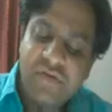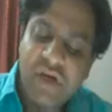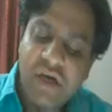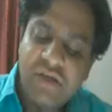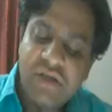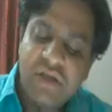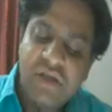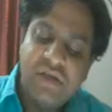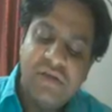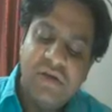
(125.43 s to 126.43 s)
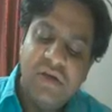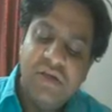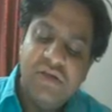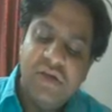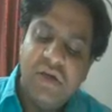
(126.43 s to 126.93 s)
charge in this
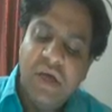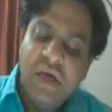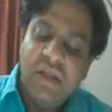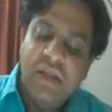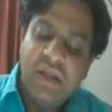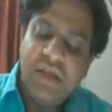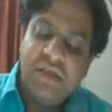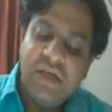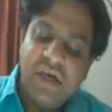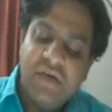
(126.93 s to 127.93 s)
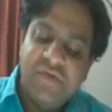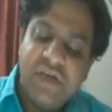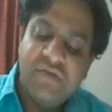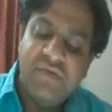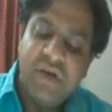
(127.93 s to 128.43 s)
region, then this negative
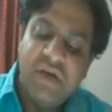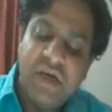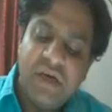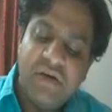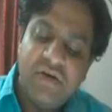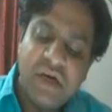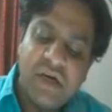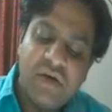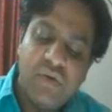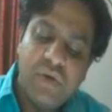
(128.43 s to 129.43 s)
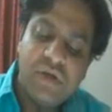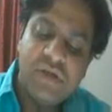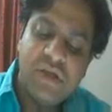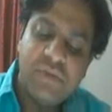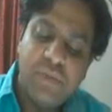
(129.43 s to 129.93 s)
charge will get attracted towards
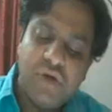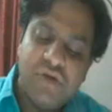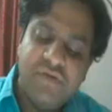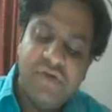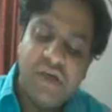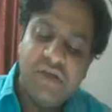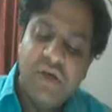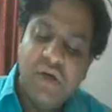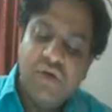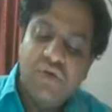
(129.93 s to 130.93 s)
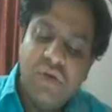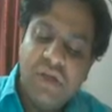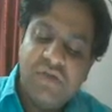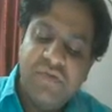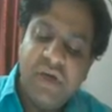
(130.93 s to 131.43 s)
this positive charge. So
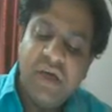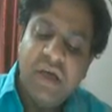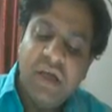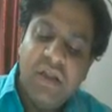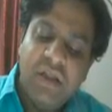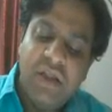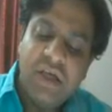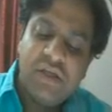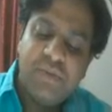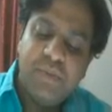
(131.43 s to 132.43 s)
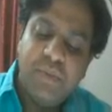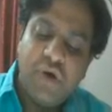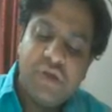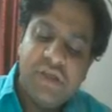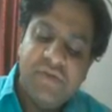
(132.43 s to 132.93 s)
this way, this
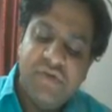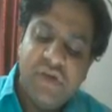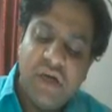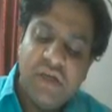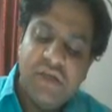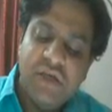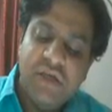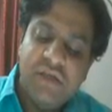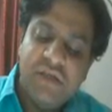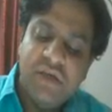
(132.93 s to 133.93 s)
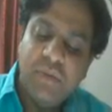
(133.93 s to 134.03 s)
positive charge is